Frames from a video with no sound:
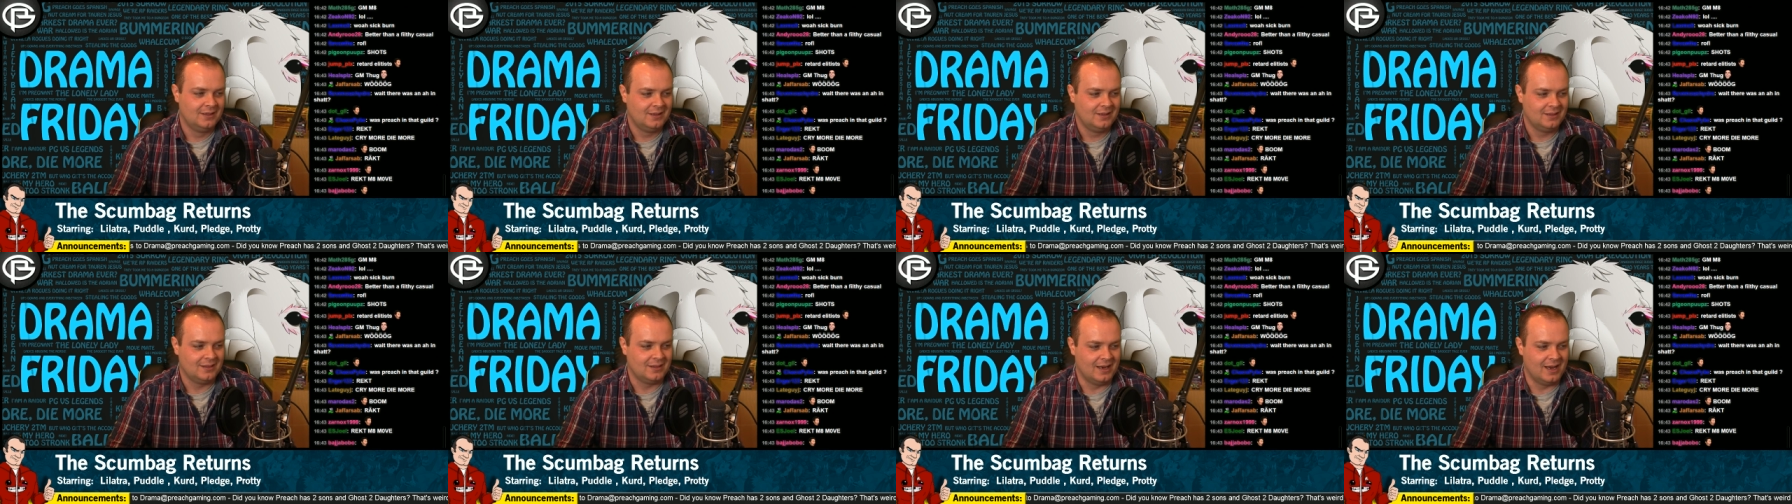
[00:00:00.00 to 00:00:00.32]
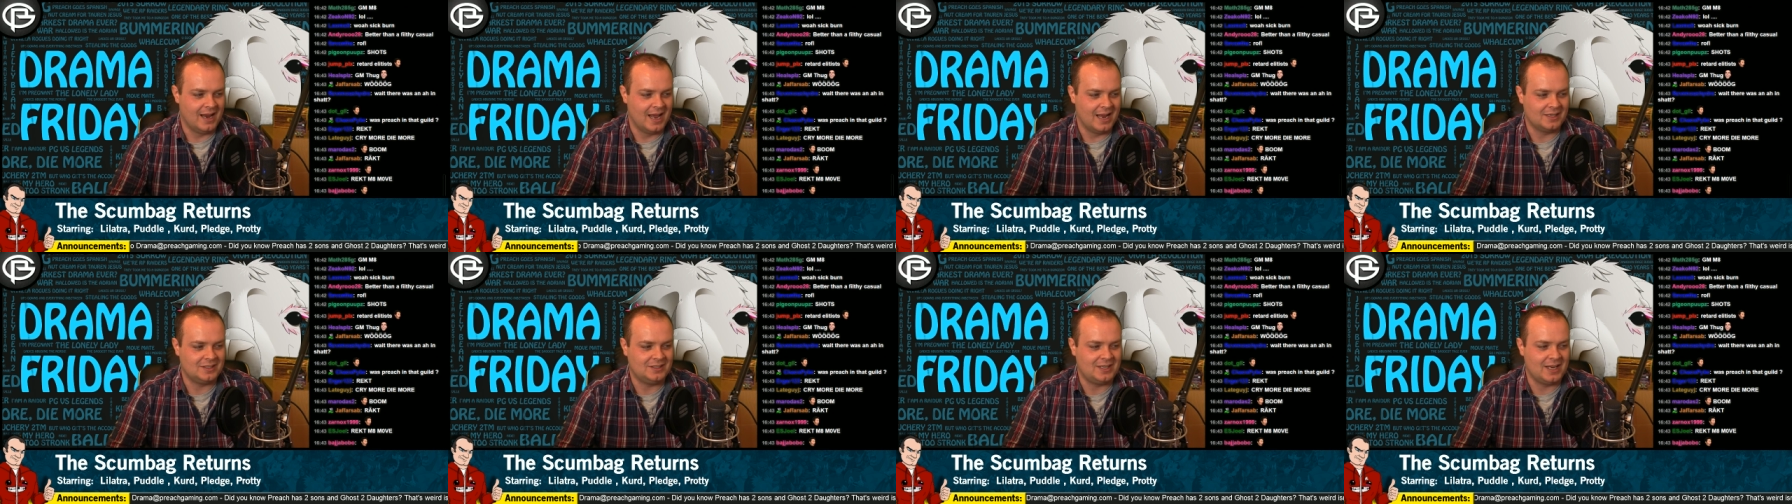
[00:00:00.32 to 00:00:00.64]
The
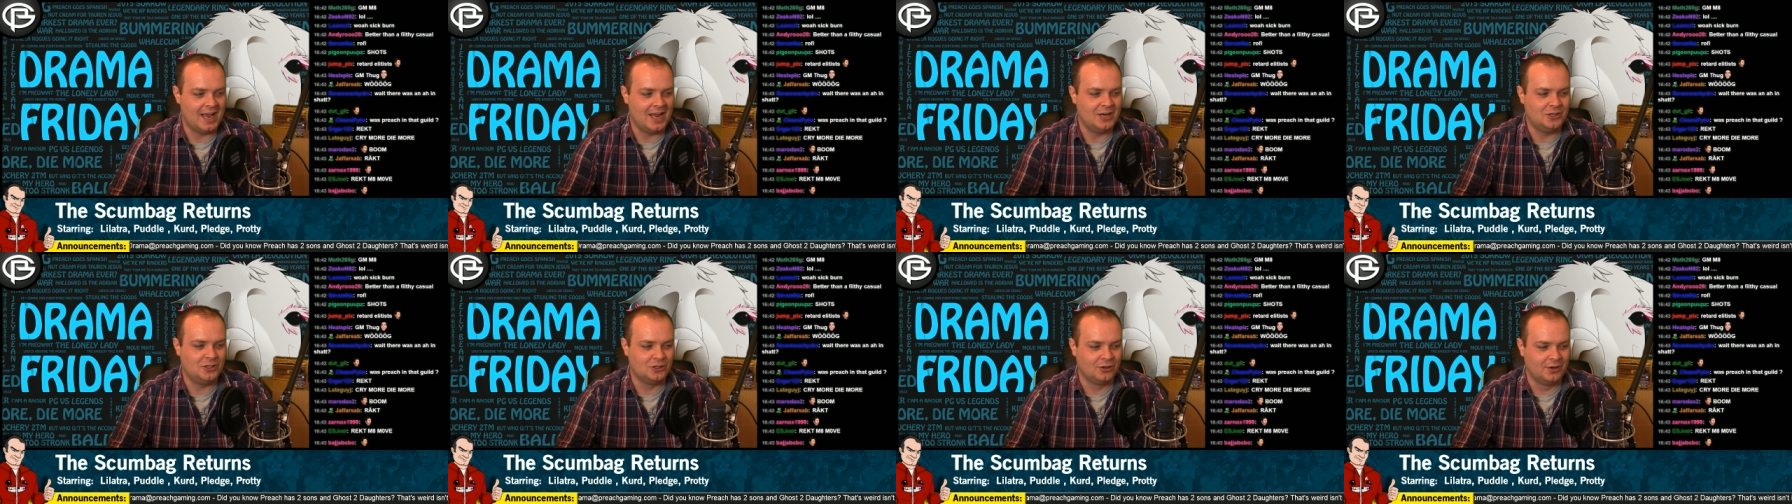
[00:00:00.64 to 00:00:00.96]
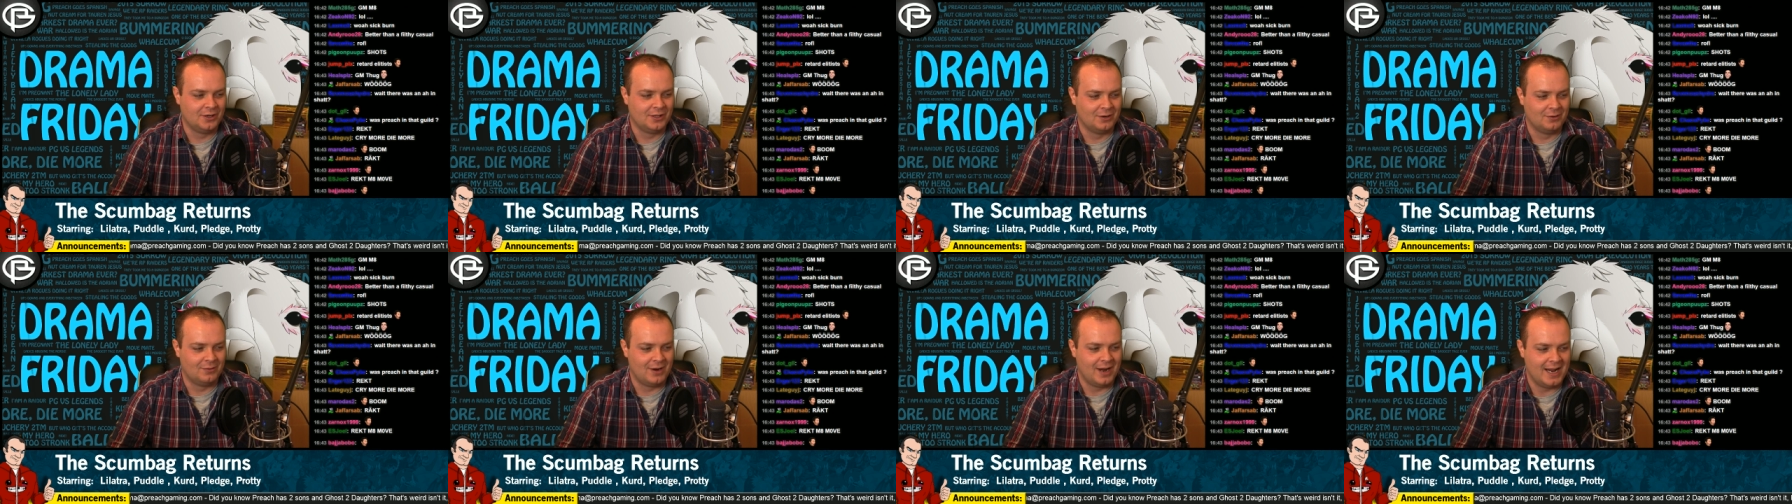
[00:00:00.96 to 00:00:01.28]
next day during
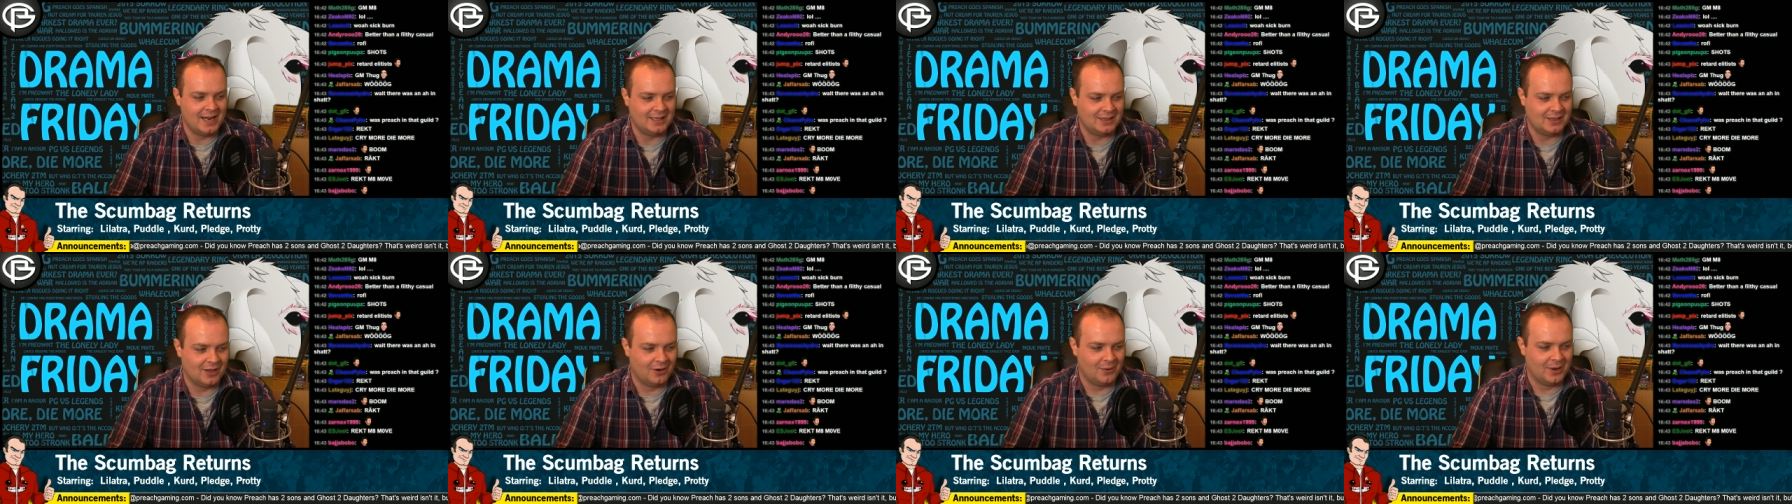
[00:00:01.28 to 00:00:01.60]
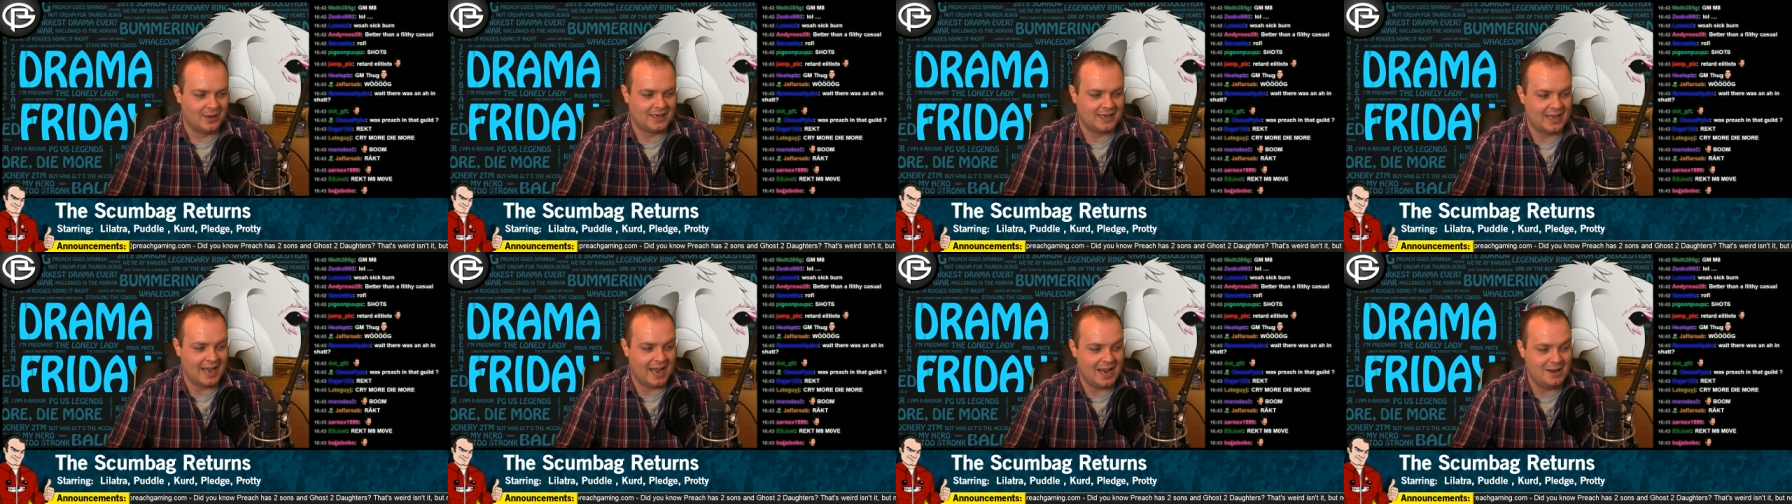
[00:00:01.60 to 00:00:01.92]
the raid, though, a
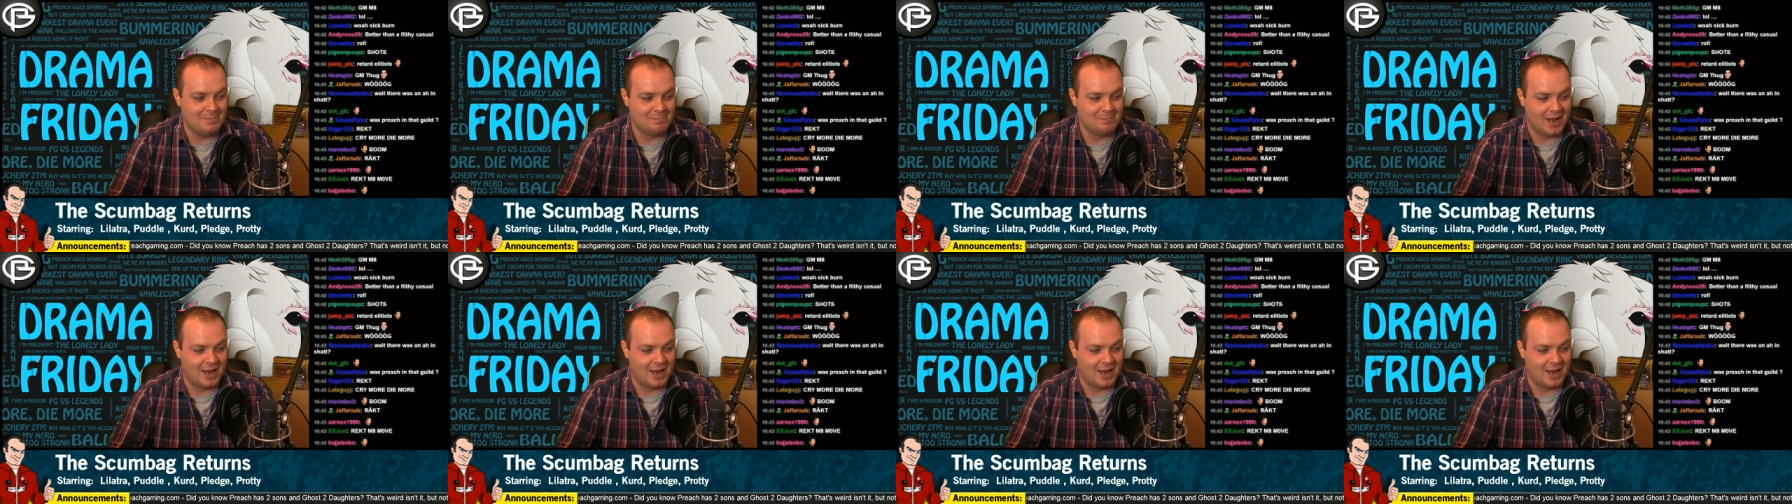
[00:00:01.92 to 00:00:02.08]
game